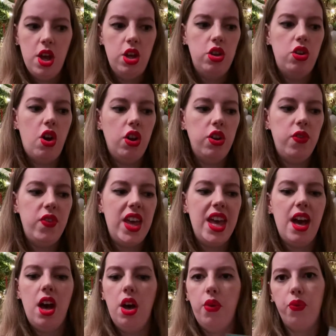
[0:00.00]
None of it
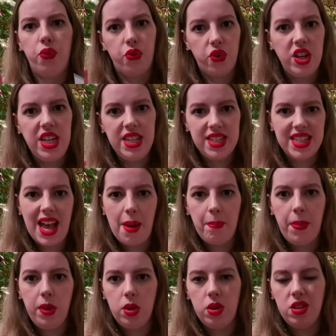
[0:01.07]
are free
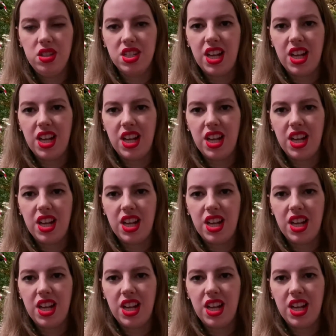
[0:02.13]
samples